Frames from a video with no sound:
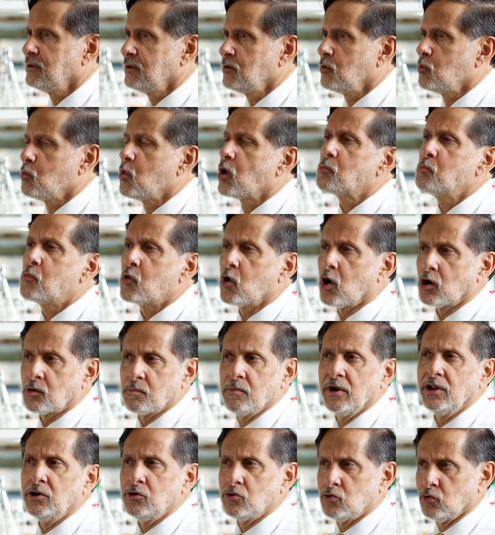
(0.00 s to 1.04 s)
What brought
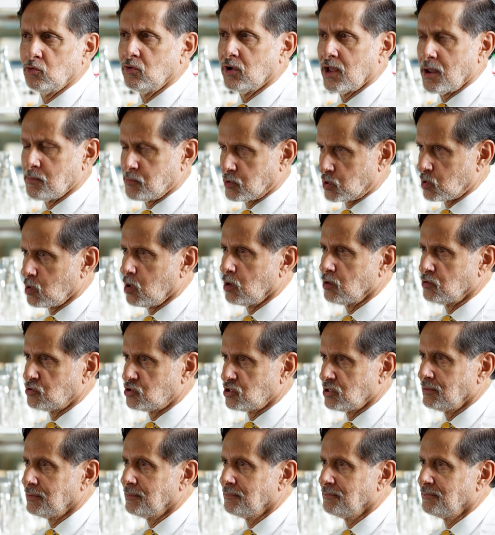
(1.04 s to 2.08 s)
me into
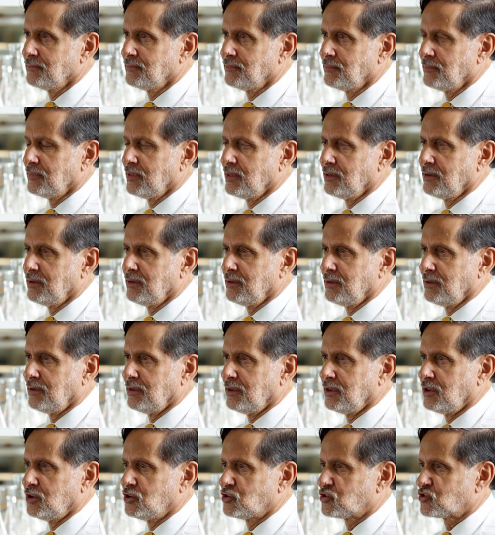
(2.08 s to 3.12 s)
hepatology
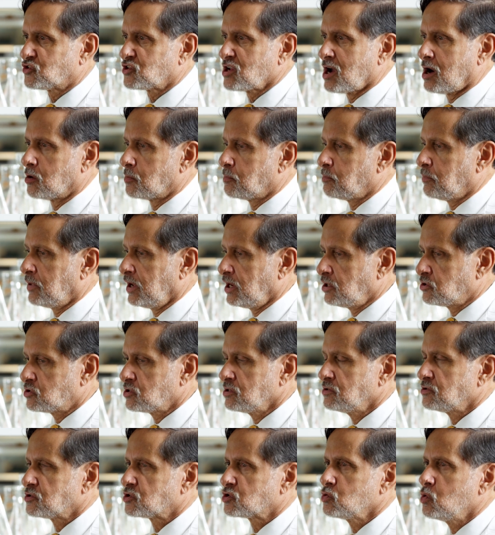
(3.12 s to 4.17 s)
is our
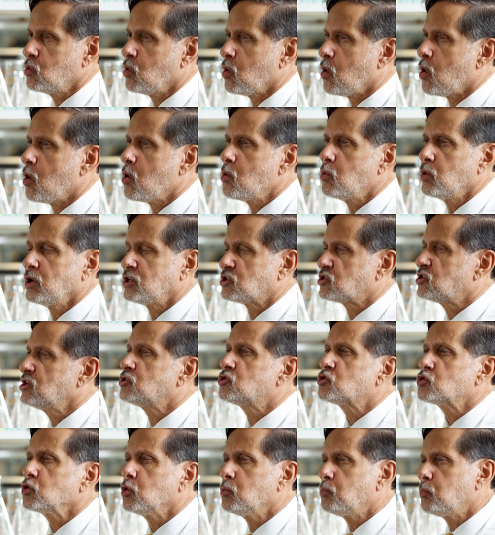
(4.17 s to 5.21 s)
patients who always
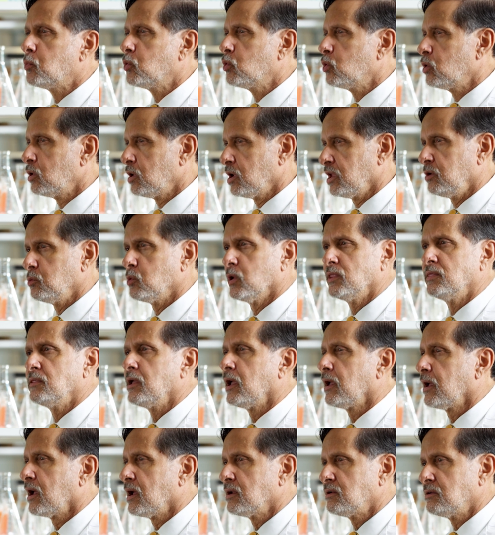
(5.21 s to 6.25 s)
did so poorly when
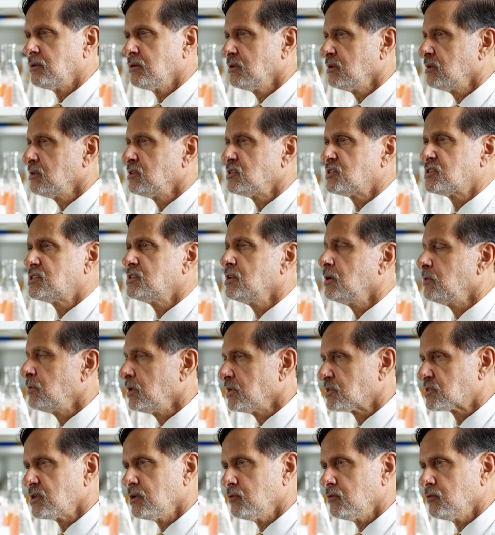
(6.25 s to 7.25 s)
they had serious